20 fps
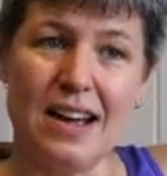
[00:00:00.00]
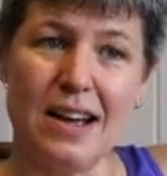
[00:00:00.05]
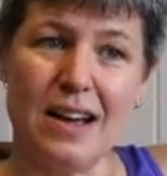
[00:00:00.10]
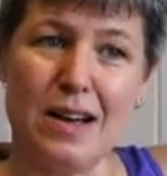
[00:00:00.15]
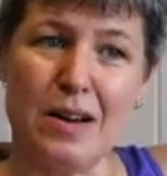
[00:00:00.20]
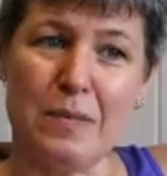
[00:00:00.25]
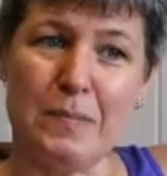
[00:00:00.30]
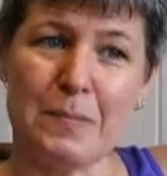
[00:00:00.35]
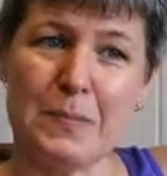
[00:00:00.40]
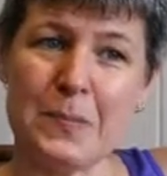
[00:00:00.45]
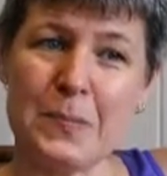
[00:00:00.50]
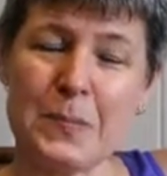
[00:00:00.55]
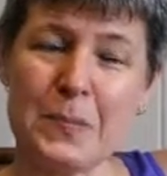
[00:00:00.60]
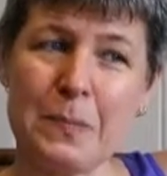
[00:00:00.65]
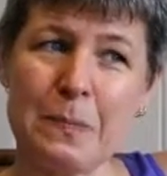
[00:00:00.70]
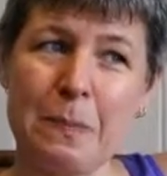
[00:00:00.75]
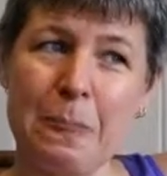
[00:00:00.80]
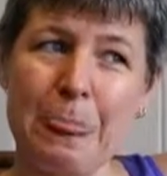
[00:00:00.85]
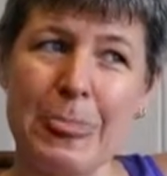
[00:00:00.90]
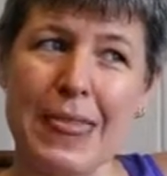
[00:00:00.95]

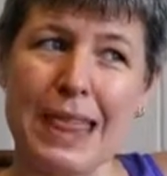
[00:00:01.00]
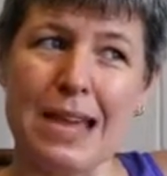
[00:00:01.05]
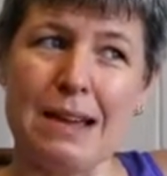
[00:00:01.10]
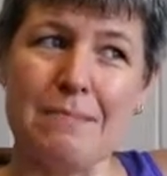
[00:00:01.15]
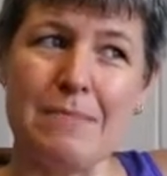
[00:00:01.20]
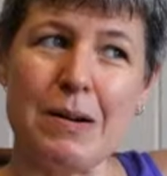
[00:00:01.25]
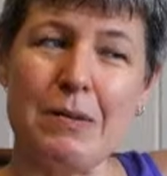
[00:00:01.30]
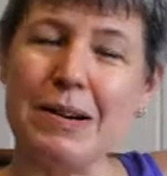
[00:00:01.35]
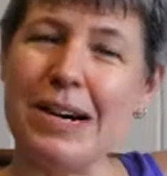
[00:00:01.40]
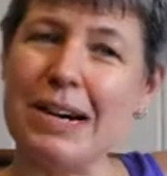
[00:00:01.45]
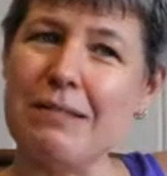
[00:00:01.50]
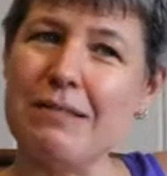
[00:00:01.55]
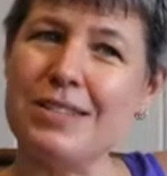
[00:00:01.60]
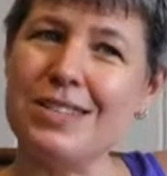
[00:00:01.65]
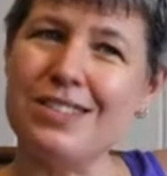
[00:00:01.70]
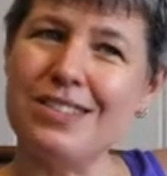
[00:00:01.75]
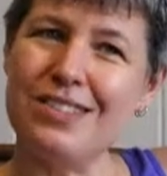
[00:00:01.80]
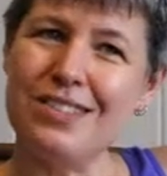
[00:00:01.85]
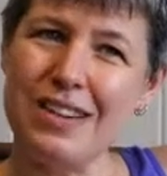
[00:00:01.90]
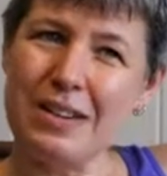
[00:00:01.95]
But when I
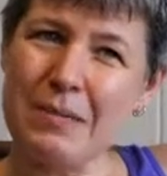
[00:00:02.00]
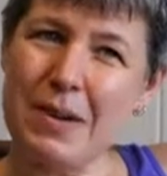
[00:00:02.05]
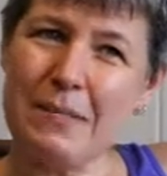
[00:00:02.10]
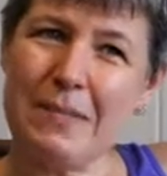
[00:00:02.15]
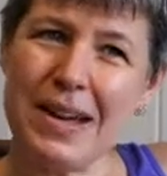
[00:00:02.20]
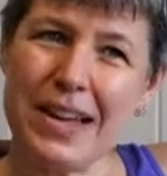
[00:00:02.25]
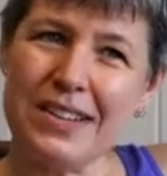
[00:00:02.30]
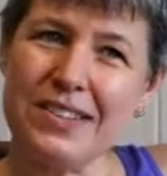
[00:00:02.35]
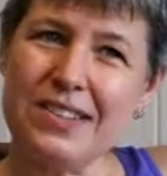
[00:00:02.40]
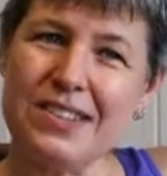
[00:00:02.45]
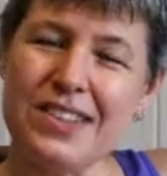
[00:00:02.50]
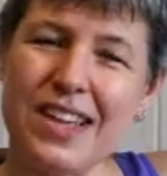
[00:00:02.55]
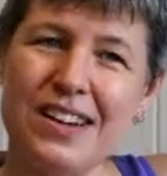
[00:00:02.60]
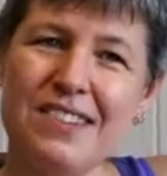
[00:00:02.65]
was doing my master's,